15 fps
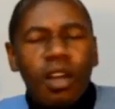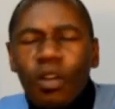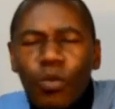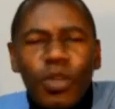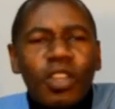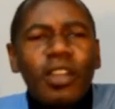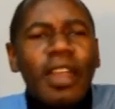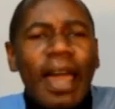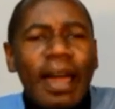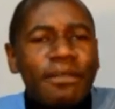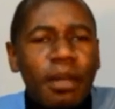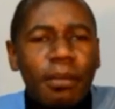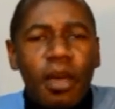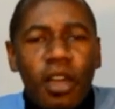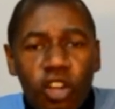We don't have
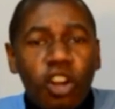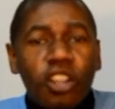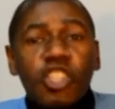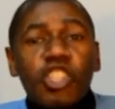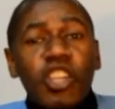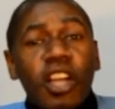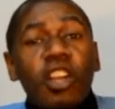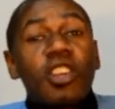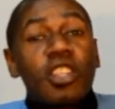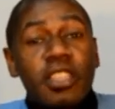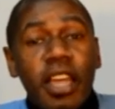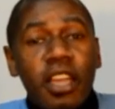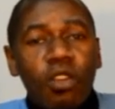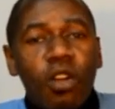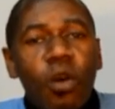them. Gordon Shackle could
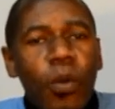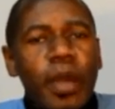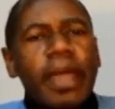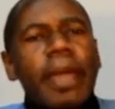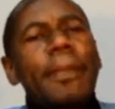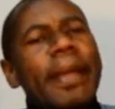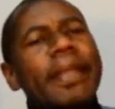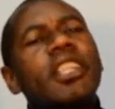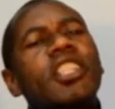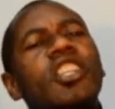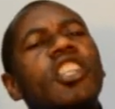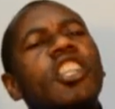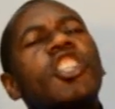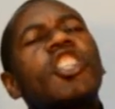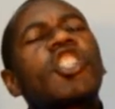tell you, when he played
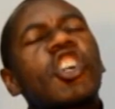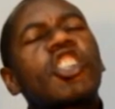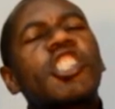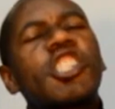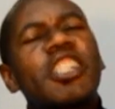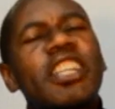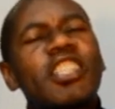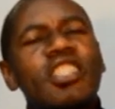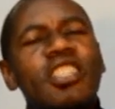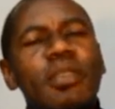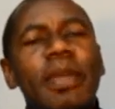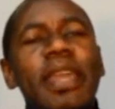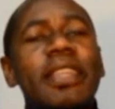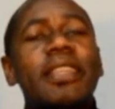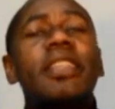in the Scottish national
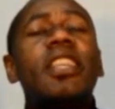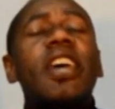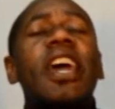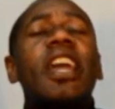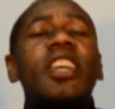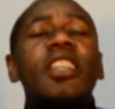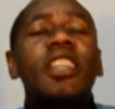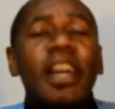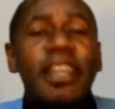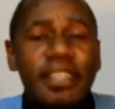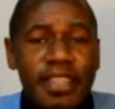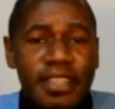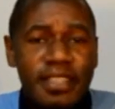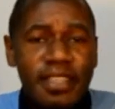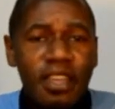team in the early
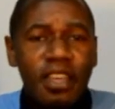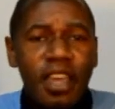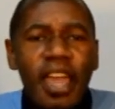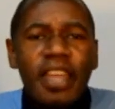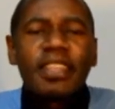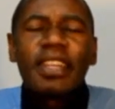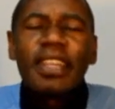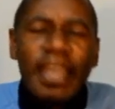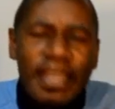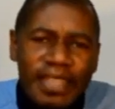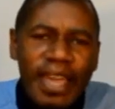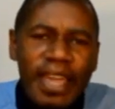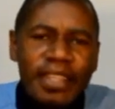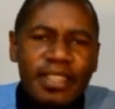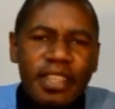90s and the
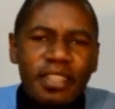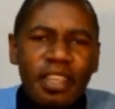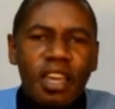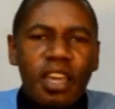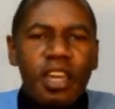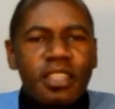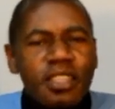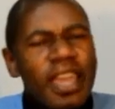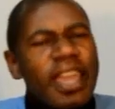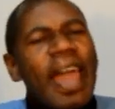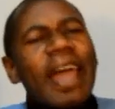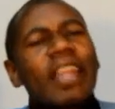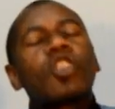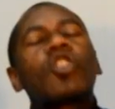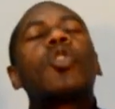late 80s, they
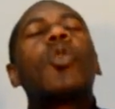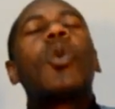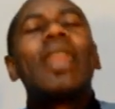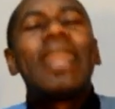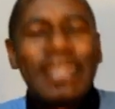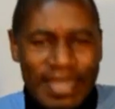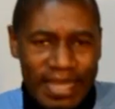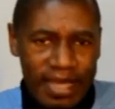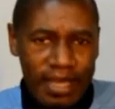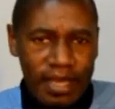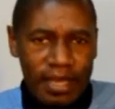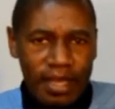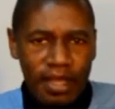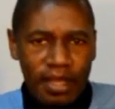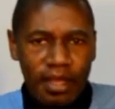had quality.
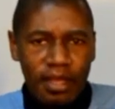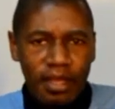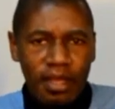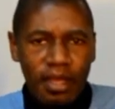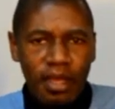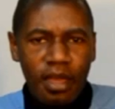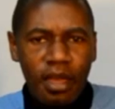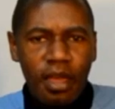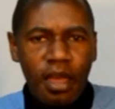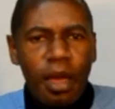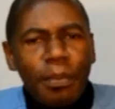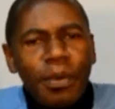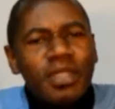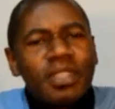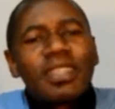
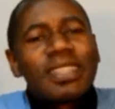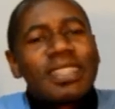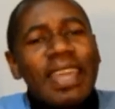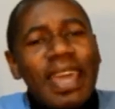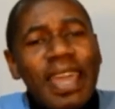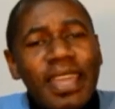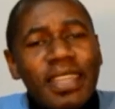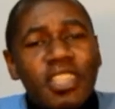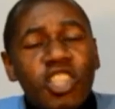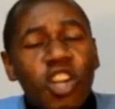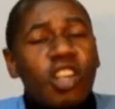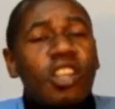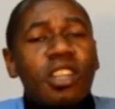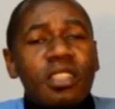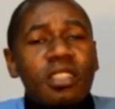But today,
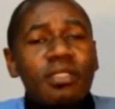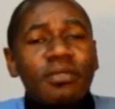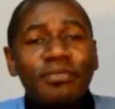Scotland,